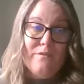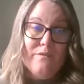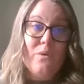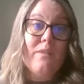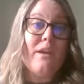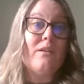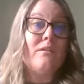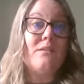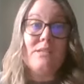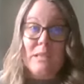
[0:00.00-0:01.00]
for
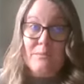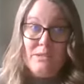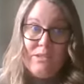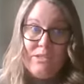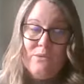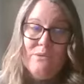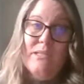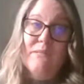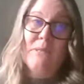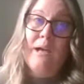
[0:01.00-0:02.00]
their substance use
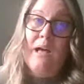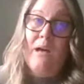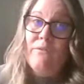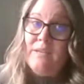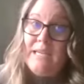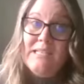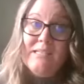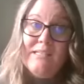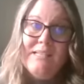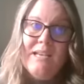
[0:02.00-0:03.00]
and mental health
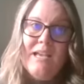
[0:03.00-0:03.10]
needs.